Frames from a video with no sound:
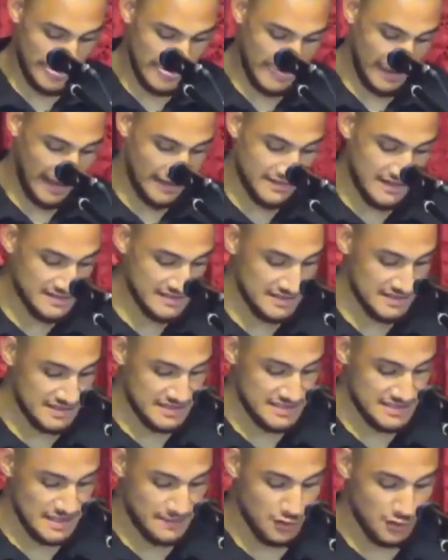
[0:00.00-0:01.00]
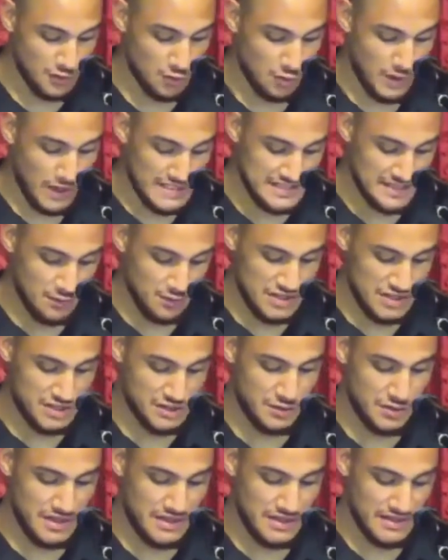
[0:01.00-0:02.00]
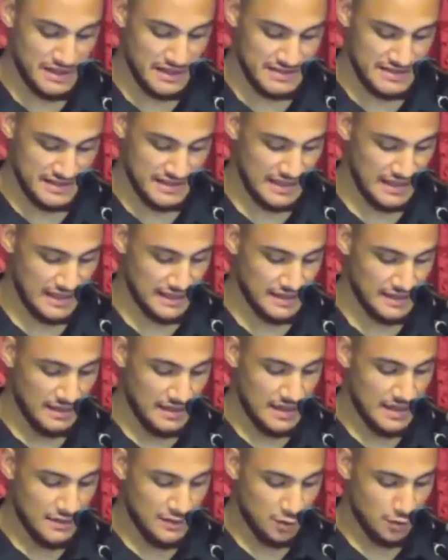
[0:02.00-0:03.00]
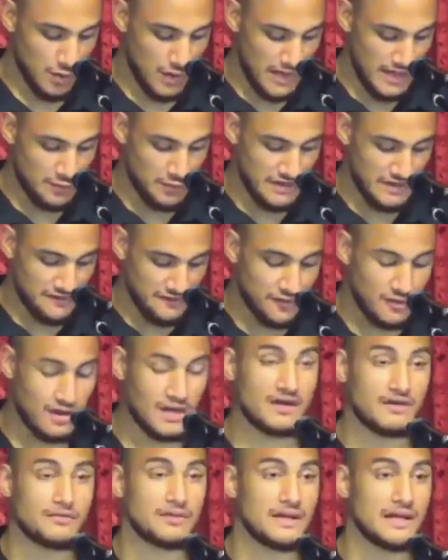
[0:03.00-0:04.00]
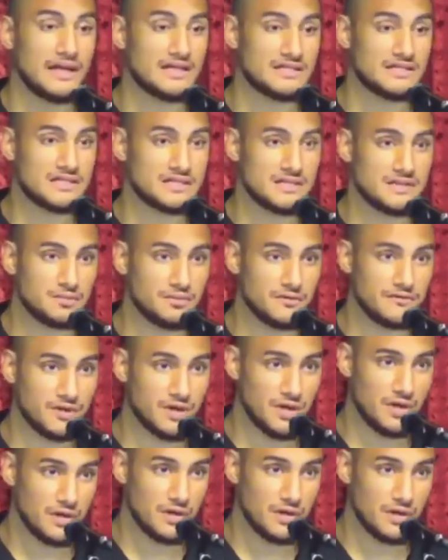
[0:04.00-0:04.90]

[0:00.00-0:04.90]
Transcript: And these are just some of the ways that we screen things and color the way we define our relationship with God.